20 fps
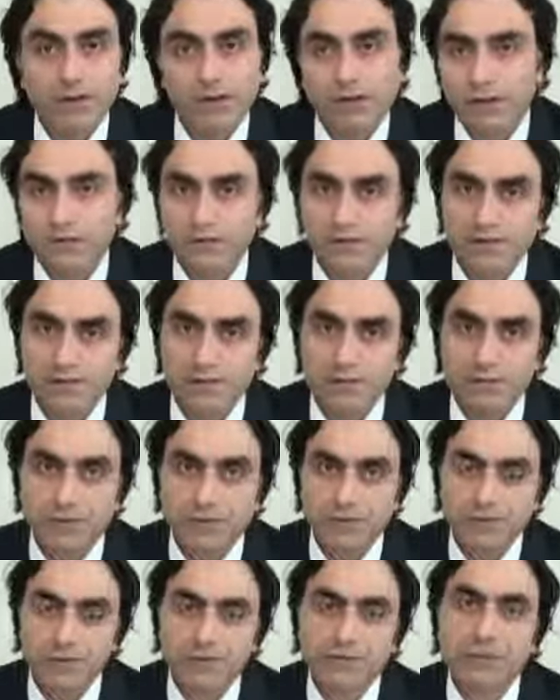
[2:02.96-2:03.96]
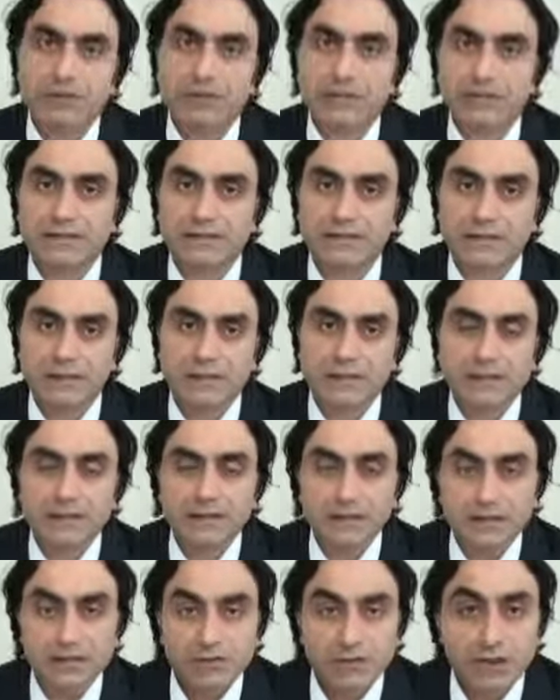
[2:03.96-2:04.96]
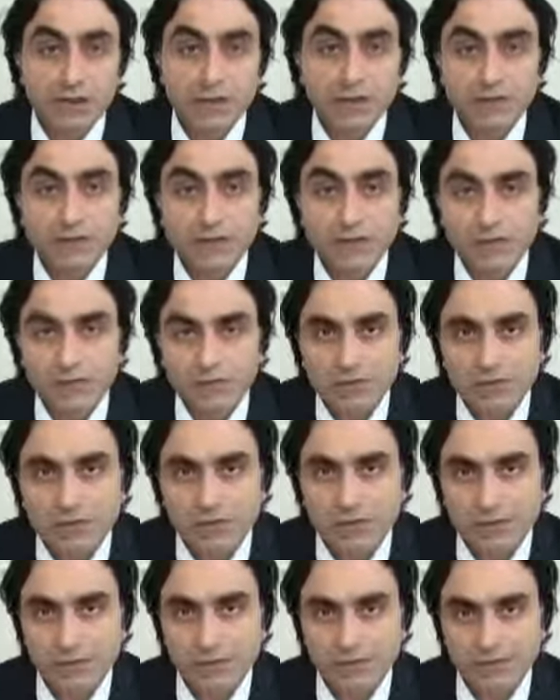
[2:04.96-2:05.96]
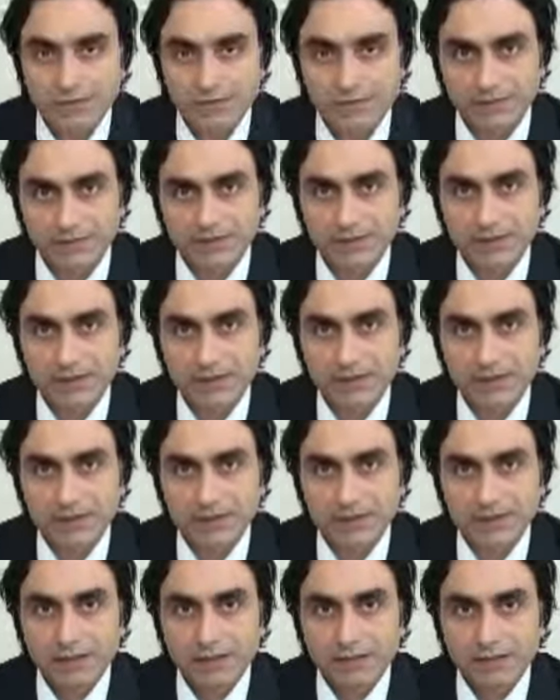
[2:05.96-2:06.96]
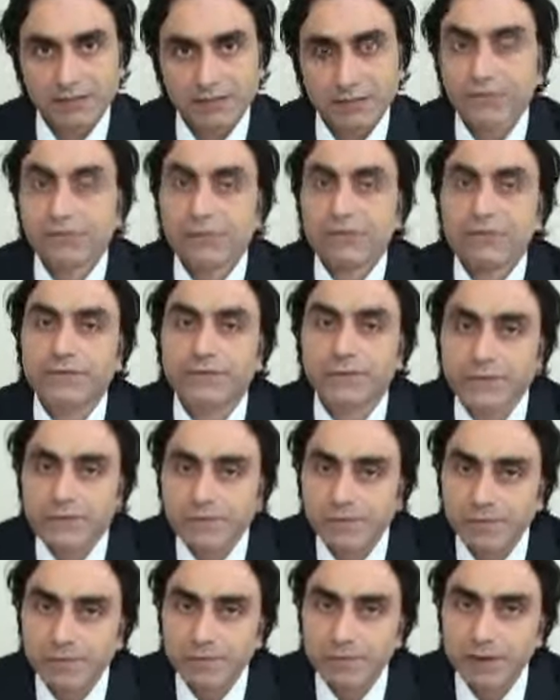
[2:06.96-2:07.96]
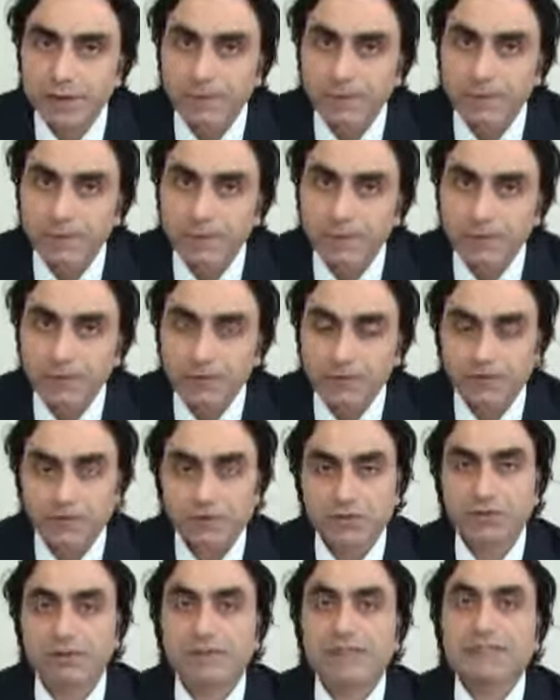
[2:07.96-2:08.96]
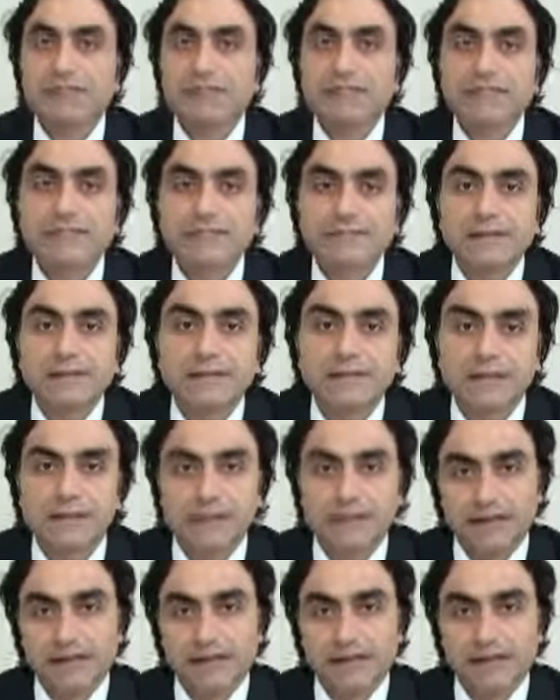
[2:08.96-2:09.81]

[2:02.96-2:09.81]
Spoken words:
our responsibility toward our Creator. We should worship Him. We should reason.